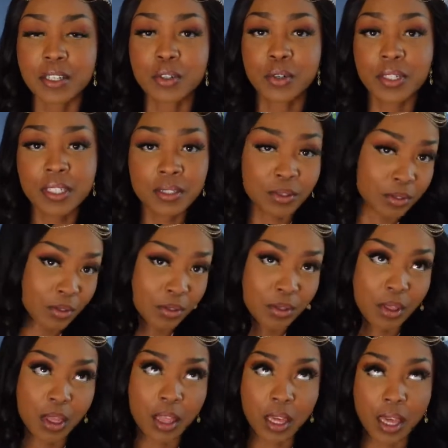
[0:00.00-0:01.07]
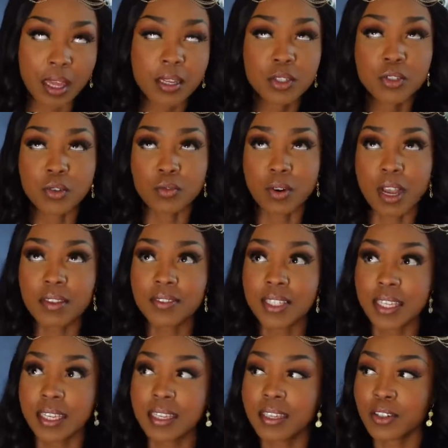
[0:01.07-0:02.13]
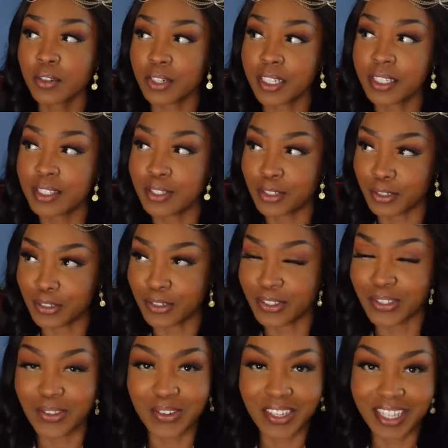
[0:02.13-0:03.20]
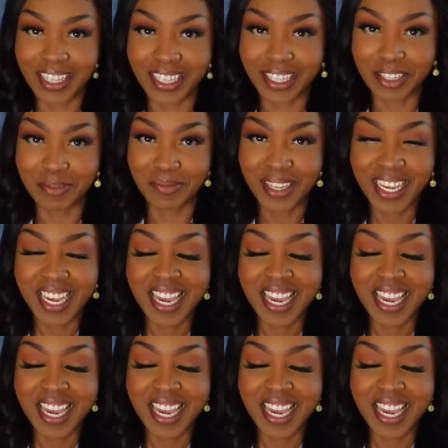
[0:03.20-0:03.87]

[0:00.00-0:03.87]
crystals ugh, Swarovski crystals on them.